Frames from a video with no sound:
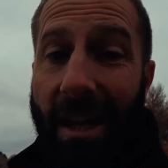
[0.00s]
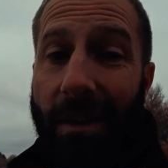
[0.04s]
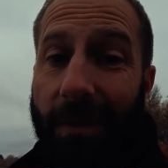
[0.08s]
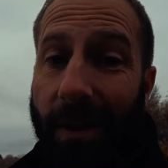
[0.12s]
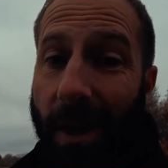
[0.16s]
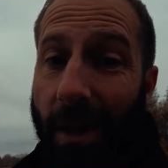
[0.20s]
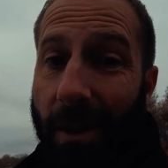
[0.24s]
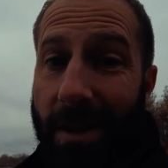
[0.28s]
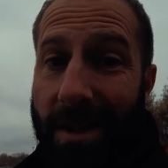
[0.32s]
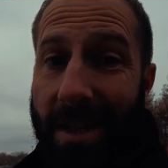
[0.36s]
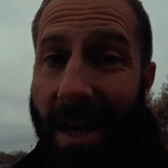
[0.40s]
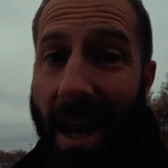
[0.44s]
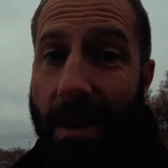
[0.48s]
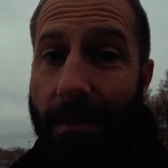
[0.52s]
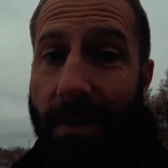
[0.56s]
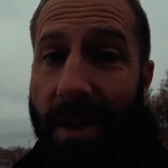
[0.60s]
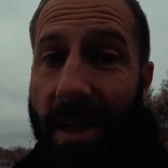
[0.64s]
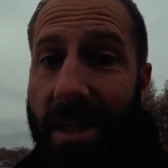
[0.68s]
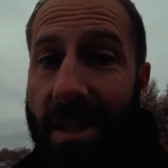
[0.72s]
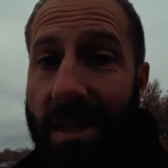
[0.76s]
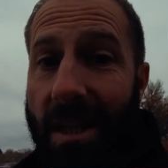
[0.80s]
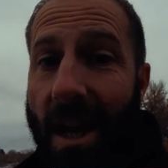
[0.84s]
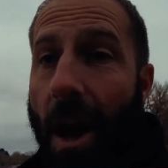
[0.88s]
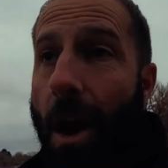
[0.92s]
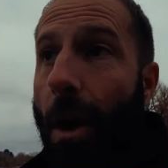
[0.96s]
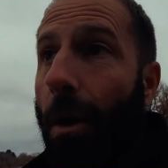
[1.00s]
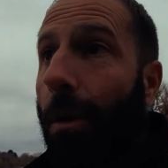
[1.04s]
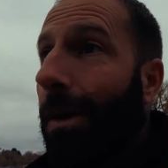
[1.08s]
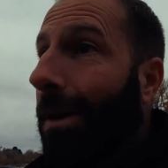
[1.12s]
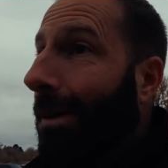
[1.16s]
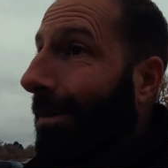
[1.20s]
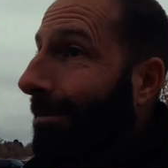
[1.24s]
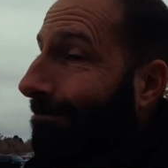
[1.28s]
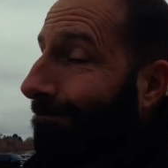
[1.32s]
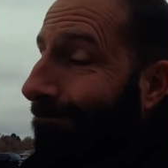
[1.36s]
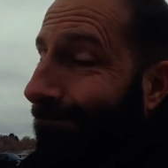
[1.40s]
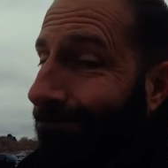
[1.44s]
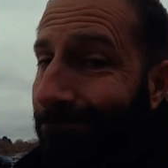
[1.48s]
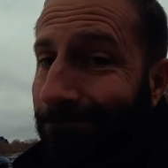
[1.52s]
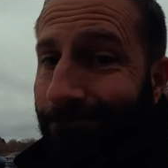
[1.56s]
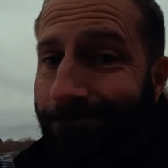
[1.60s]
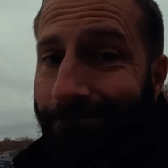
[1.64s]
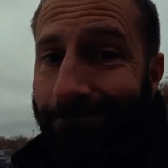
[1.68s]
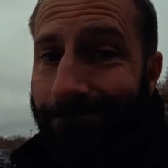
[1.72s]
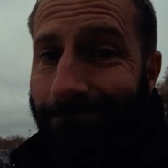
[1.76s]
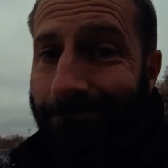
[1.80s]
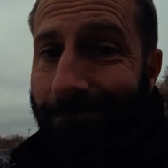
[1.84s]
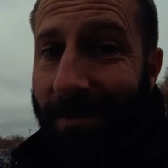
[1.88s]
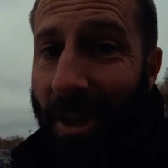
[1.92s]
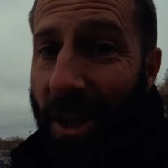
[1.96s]
if there is heavy snow.
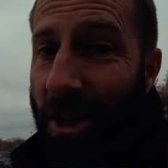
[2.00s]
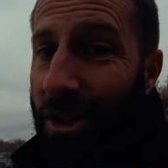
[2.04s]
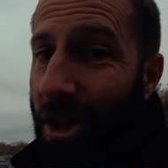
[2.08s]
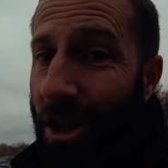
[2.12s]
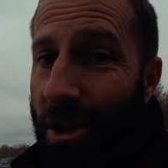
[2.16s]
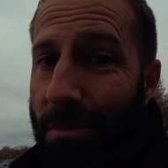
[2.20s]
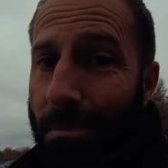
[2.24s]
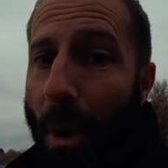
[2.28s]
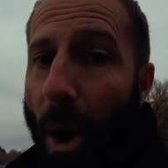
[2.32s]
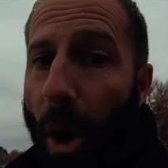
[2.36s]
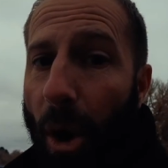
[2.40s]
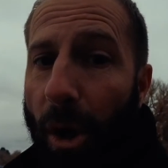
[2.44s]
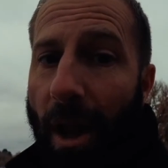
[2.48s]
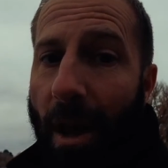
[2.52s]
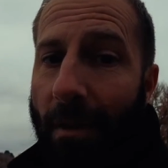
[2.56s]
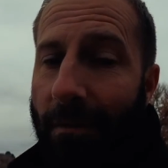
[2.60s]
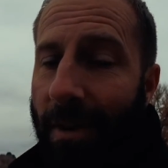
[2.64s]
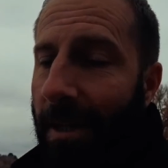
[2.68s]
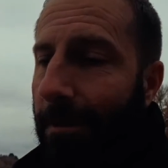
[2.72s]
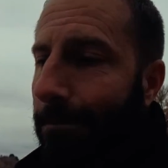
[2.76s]
That's just part of it.